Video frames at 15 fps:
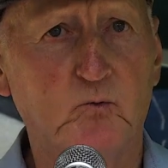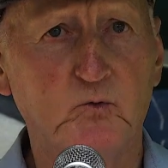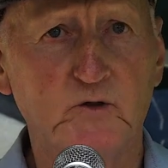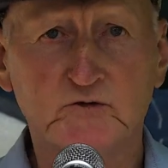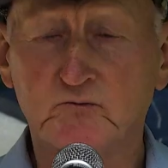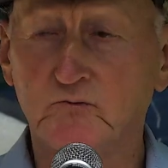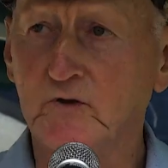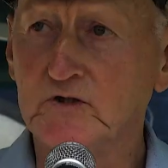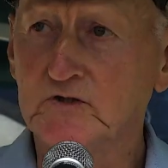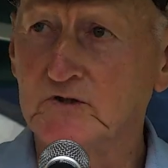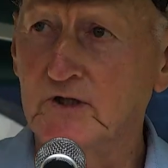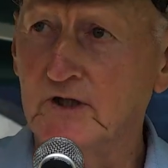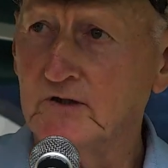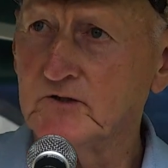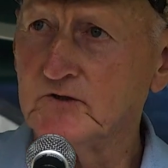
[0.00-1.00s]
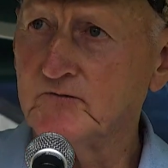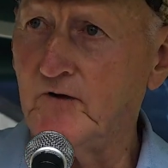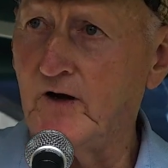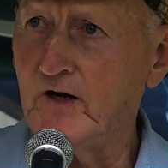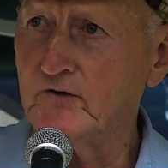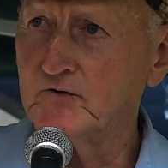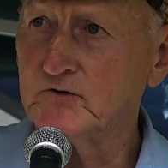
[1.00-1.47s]
which reached down as
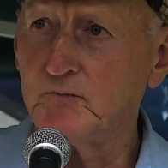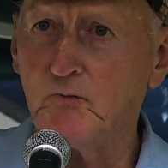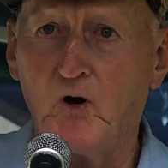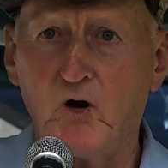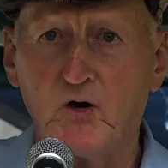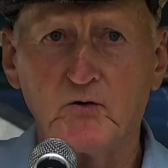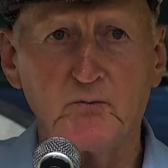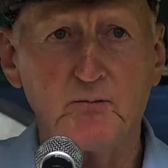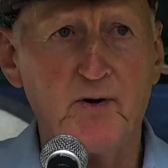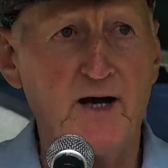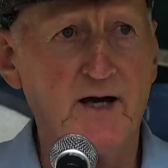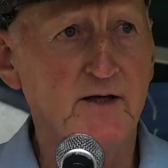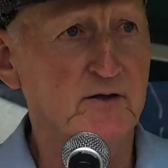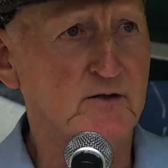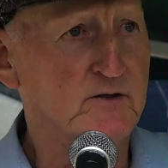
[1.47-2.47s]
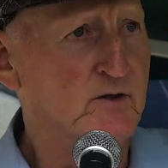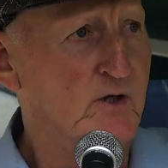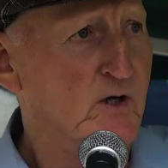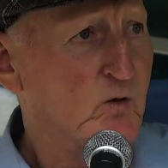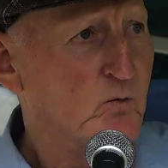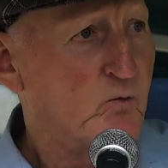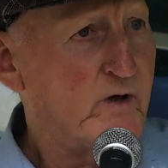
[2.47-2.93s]
far as Byron Bay and
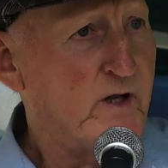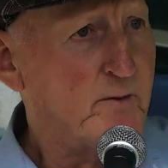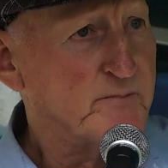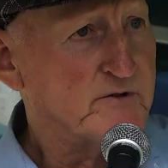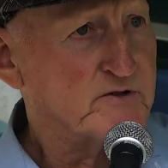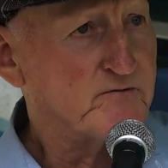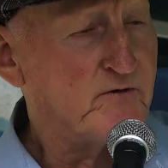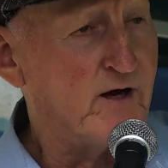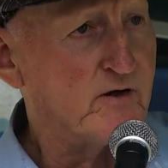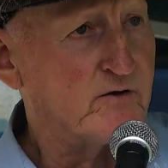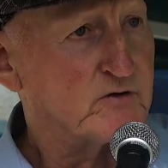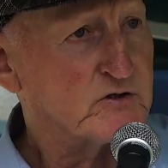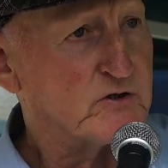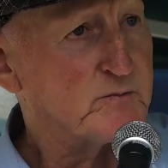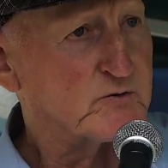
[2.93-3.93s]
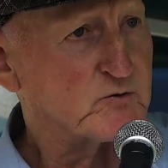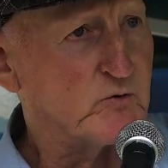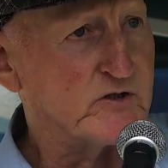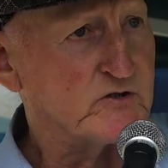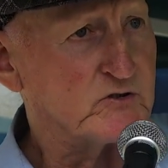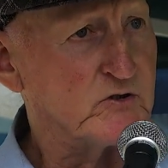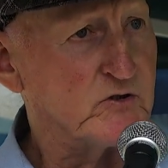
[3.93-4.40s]
went up as far as
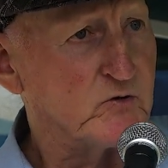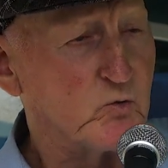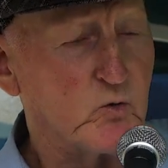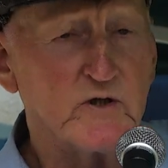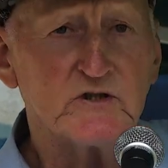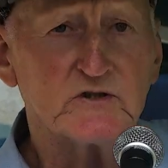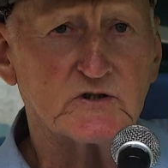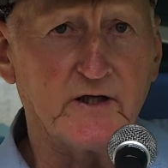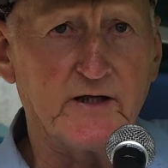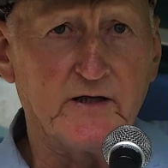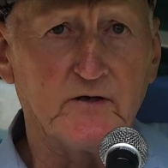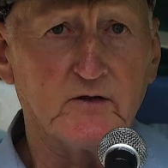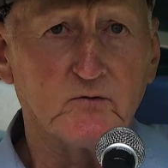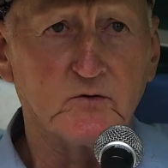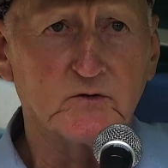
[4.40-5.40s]
Ipswich in Queensland.